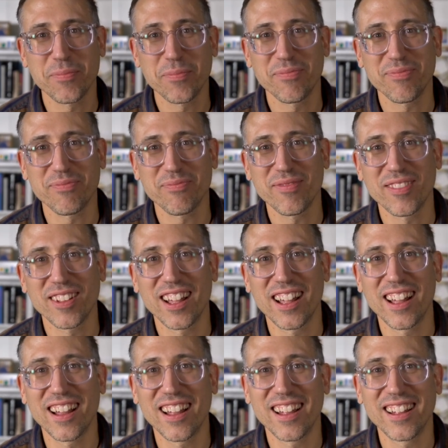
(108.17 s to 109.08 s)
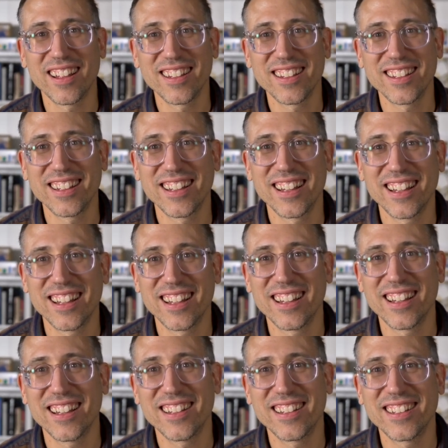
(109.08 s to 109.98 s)

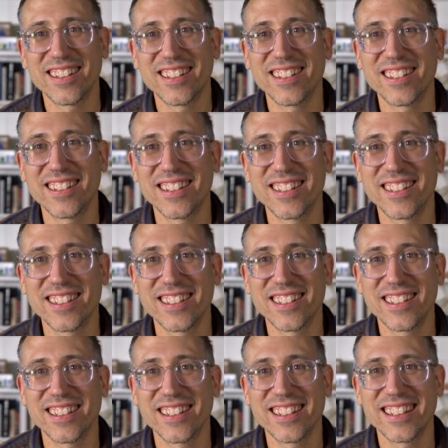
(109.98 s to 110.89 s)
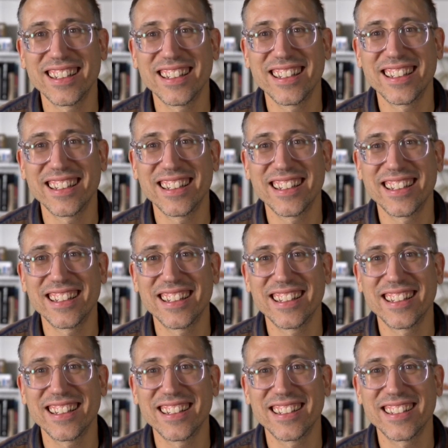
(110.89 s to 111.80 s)

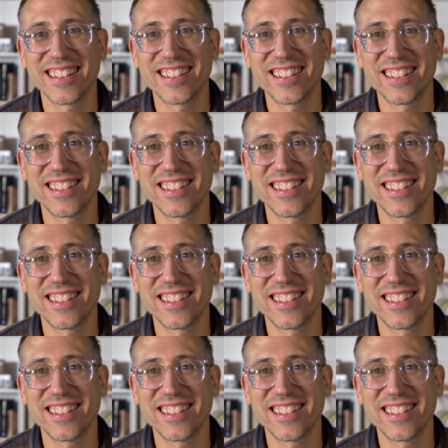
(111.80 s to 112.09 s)
(silent)